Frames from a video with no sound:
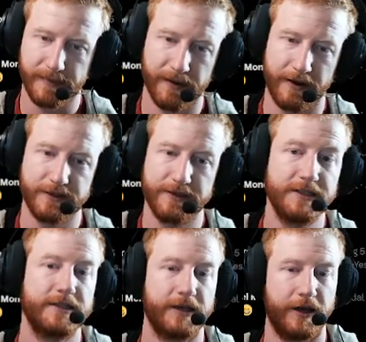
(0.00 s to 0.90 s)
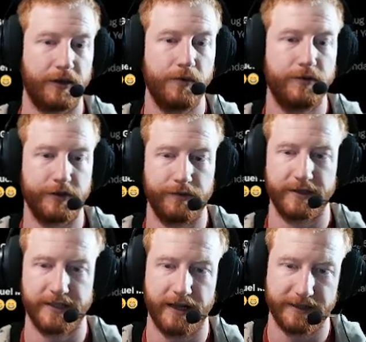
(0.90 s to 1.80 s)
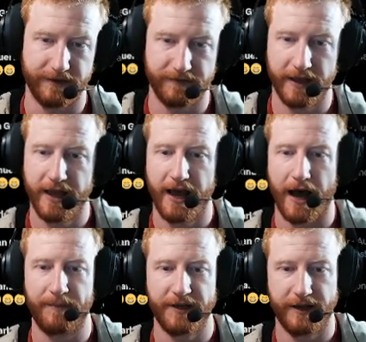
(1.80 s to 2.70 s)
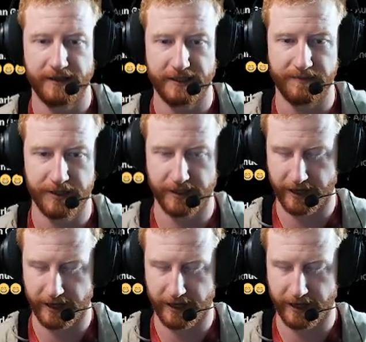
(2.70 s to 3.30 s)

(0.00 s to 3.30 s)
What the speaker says: Right, so this is a huge new result. They've updated the submission.